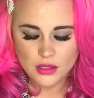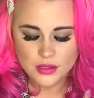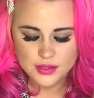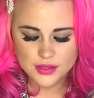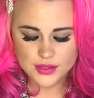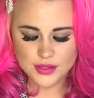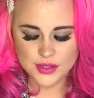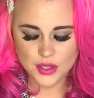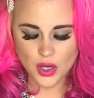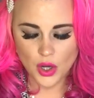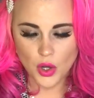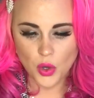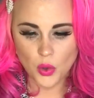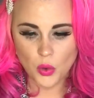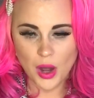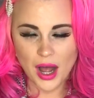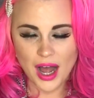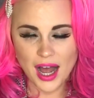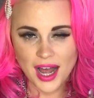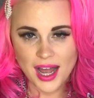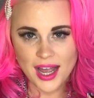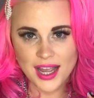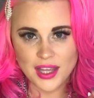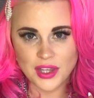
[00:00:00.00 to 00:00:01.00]
So
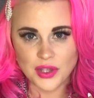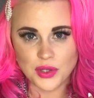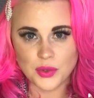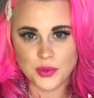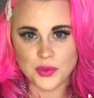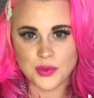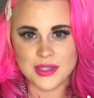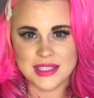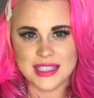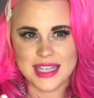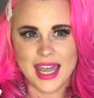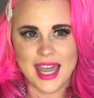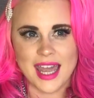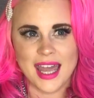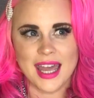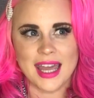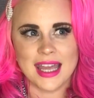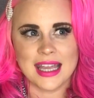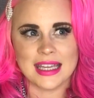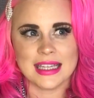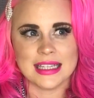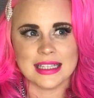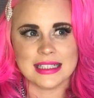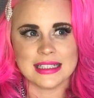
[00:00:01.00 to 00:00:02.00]
I use
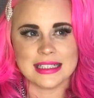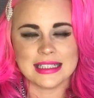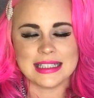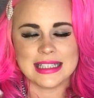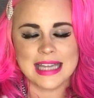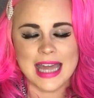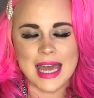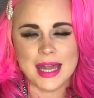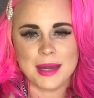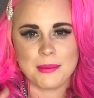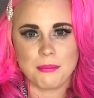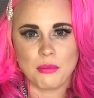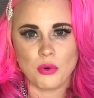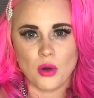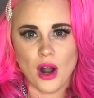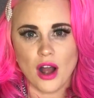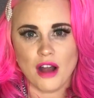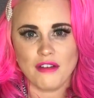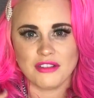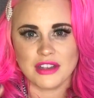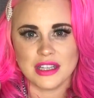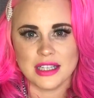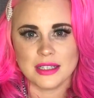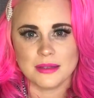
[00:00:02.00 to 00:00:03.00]
a net
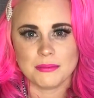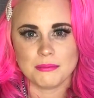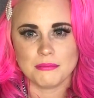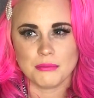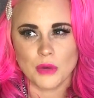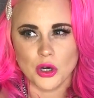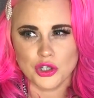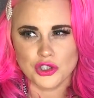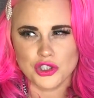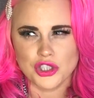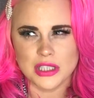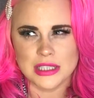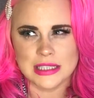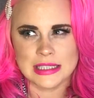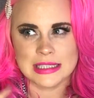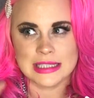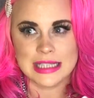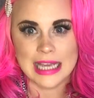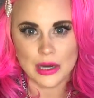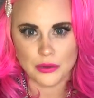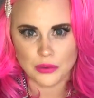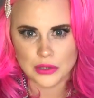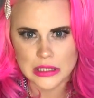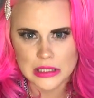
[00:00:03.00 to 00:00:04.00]
profit margin
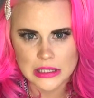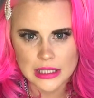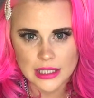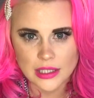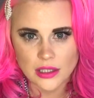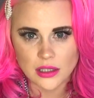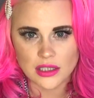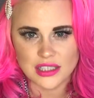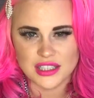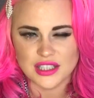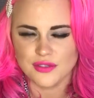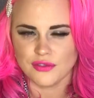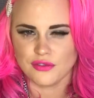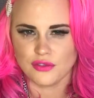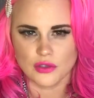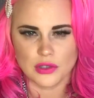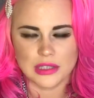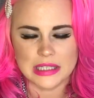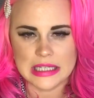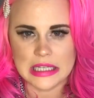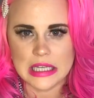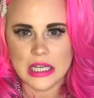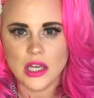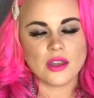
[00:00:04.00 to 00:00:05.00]
calculator. It's
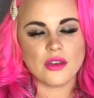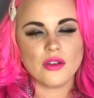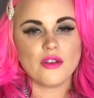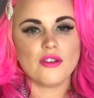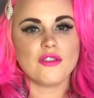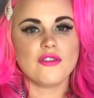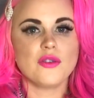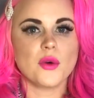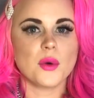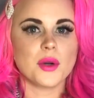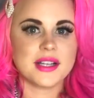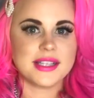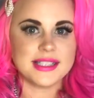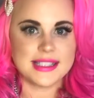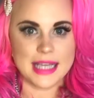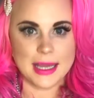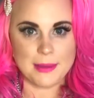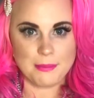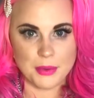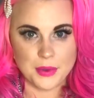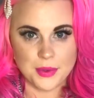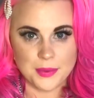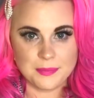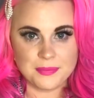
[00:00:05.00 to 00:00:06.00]
free. For
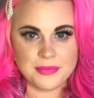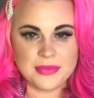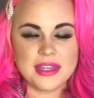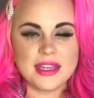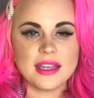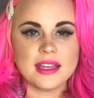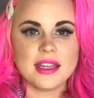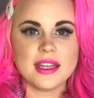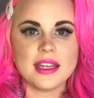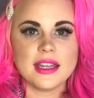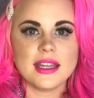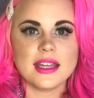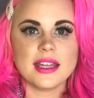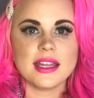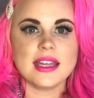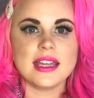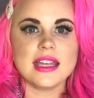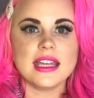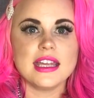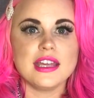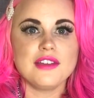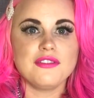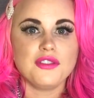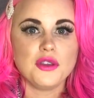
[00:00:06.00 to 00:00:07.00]
example,
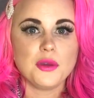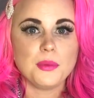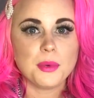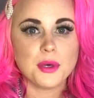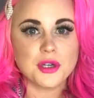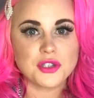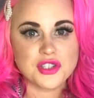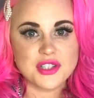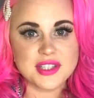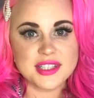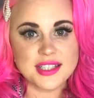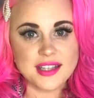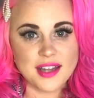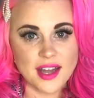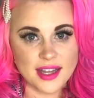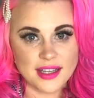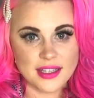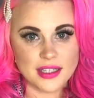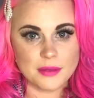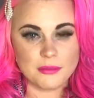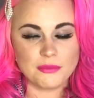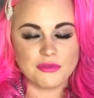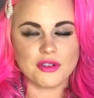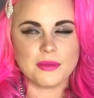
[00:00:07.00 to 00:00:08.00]
if you purchase an
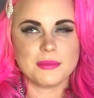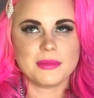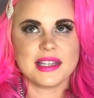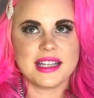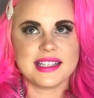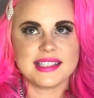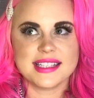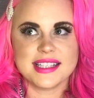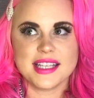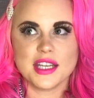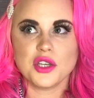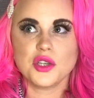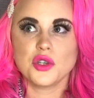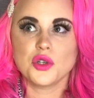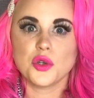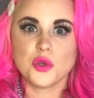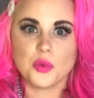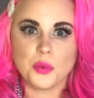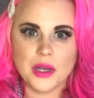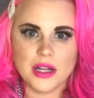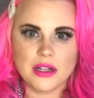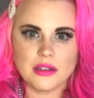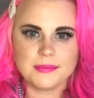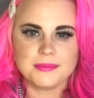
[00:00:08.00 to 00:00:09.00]
item from, let's say,
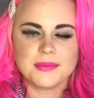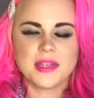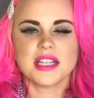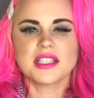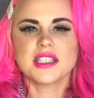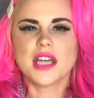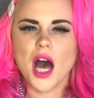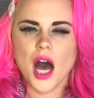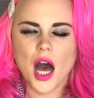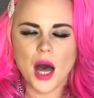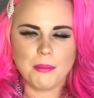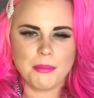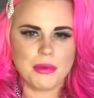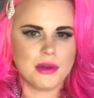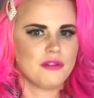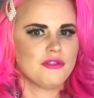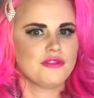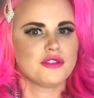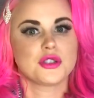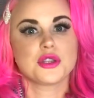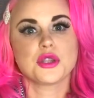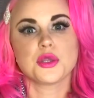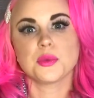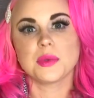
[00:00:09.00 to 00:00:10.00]
Goodwill, a top,
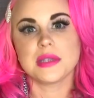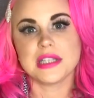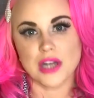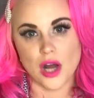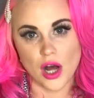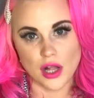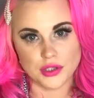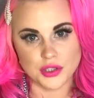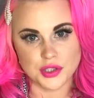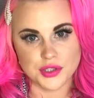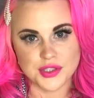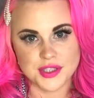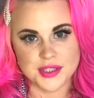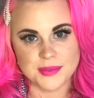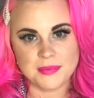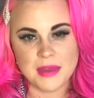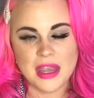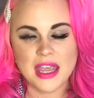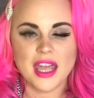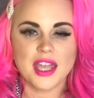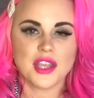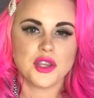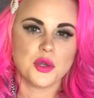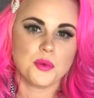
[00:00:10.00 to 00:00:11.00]
for $3,
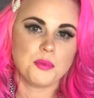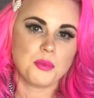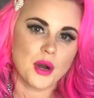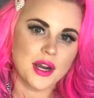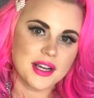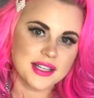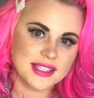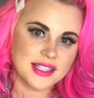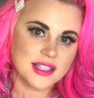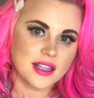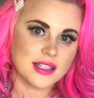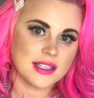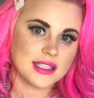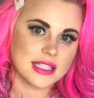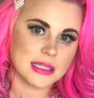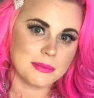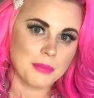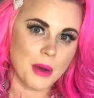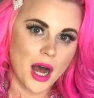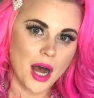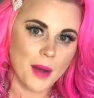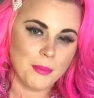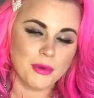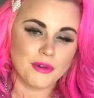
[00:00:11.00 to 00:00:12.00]
you price it on
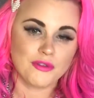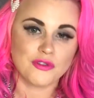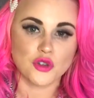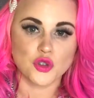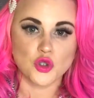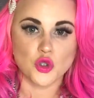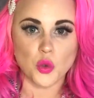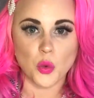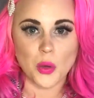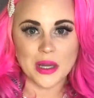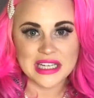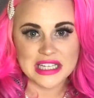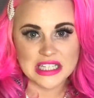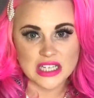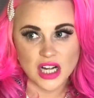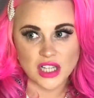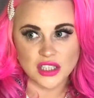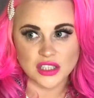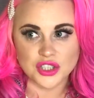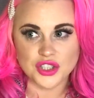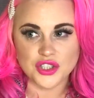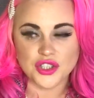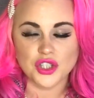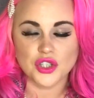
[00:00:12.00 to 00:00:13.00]
Depop for
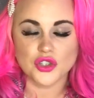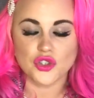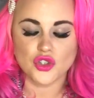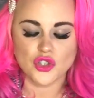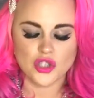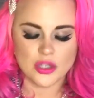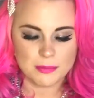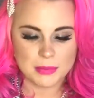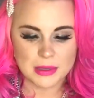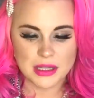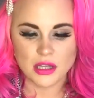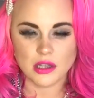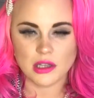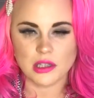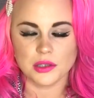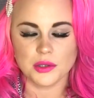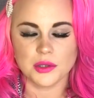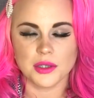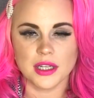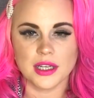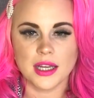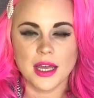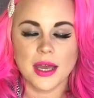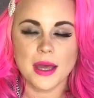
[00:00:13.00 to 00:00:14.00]
$20, shipping
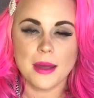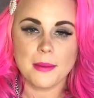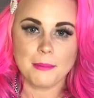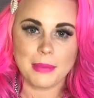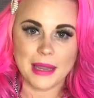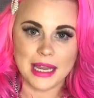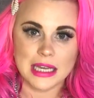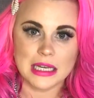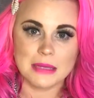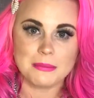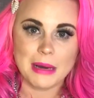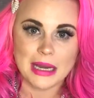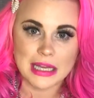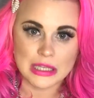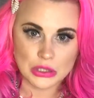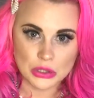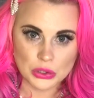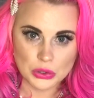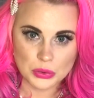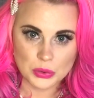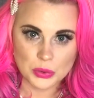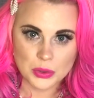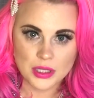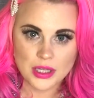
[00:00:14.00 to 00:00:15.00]
included, paid by
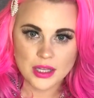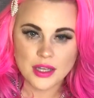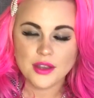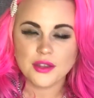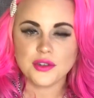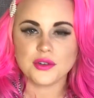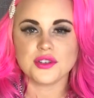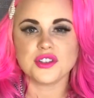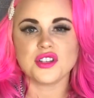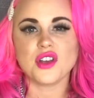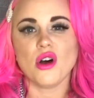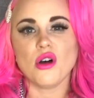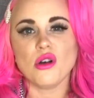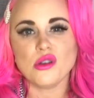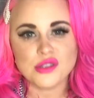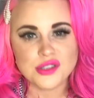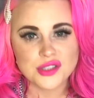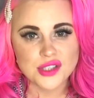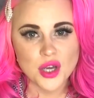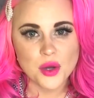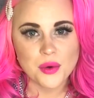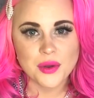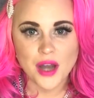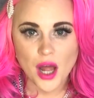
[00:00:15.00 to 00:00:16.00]
you. There's
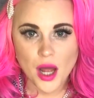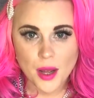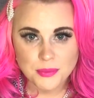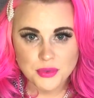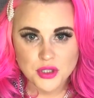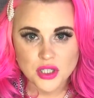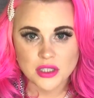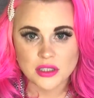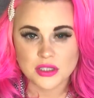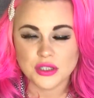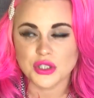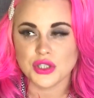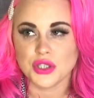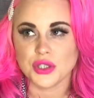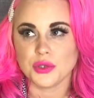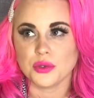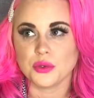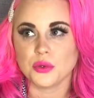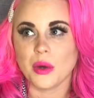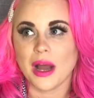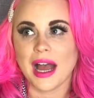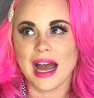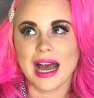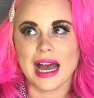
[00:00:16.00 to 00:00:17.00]
also an option
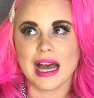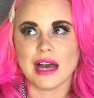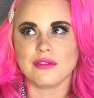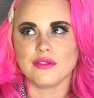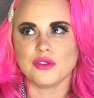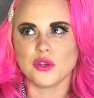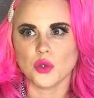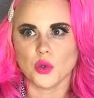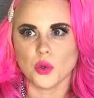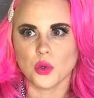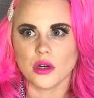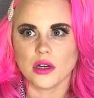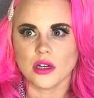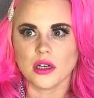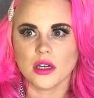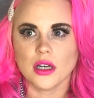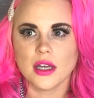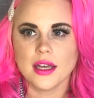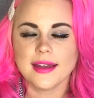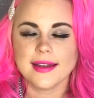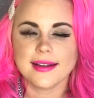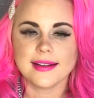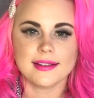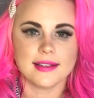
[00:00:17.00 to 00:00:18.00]
to have your
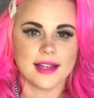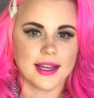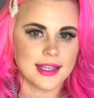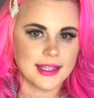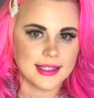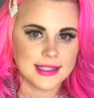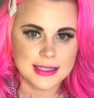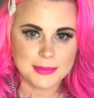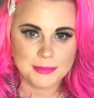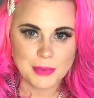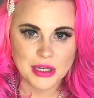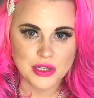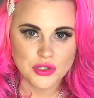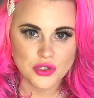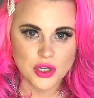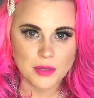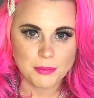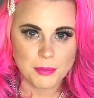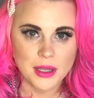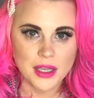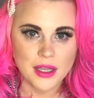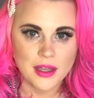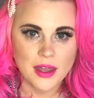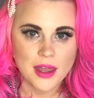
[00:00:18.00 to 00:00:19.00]
clients pay
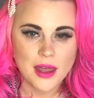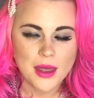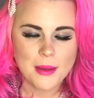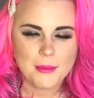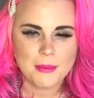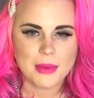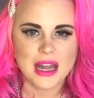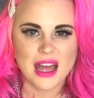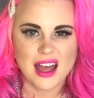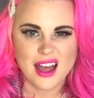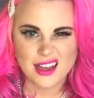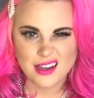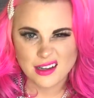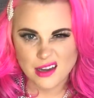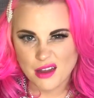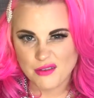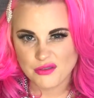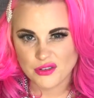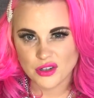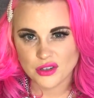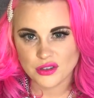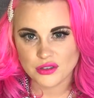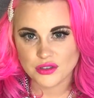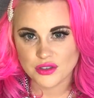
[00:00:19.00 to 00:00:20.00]
shipping, but I
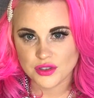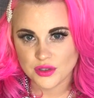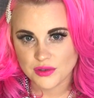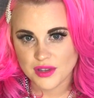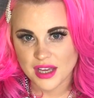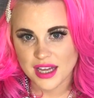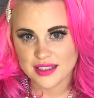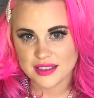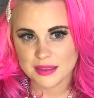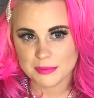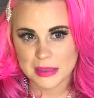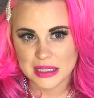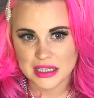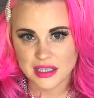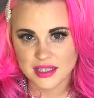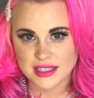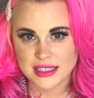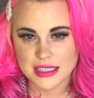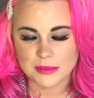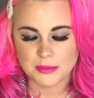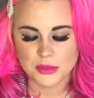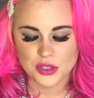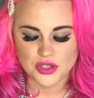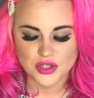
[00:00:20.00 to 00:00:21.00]
never do that to my
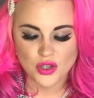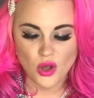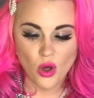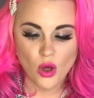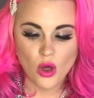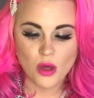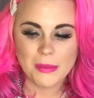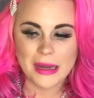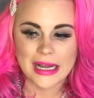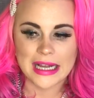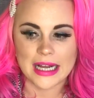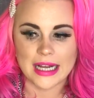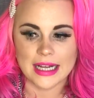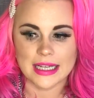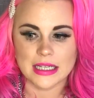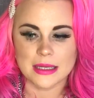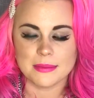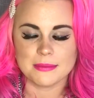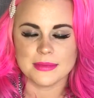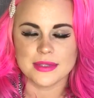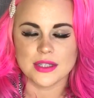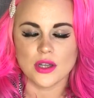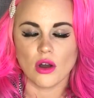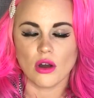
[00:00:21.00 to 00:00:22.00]
customers. All my
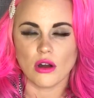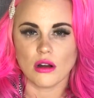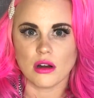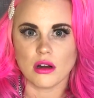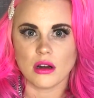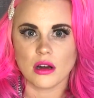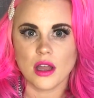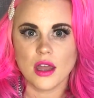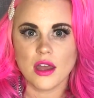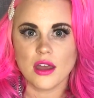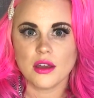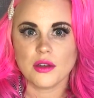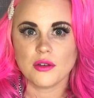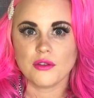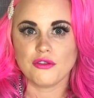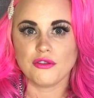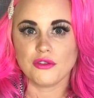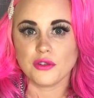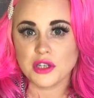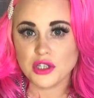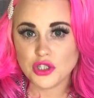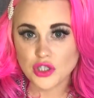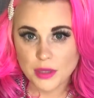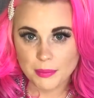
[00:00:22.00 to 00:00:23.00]
items are
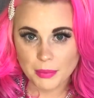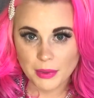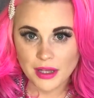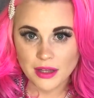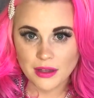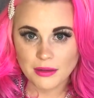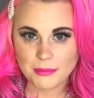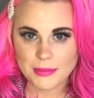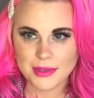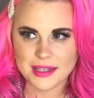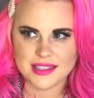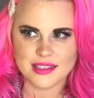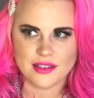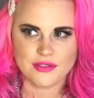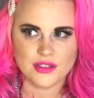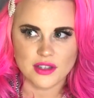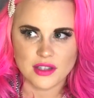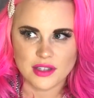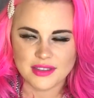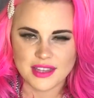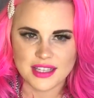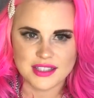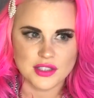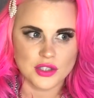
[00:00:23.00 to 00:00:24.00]
free shipping because I feel
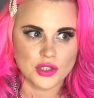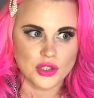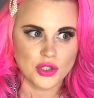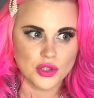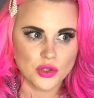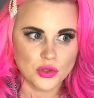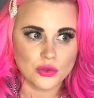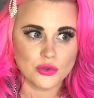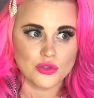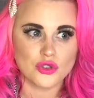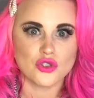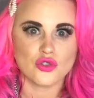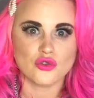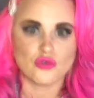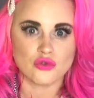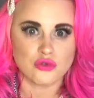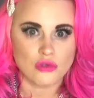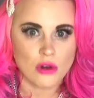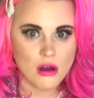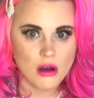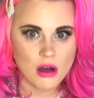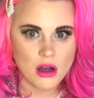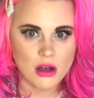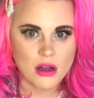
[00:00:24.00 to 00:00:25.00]
like that's a huge
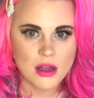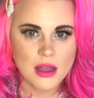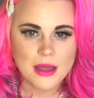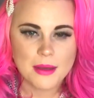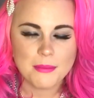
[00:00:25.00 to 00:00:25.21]
draw.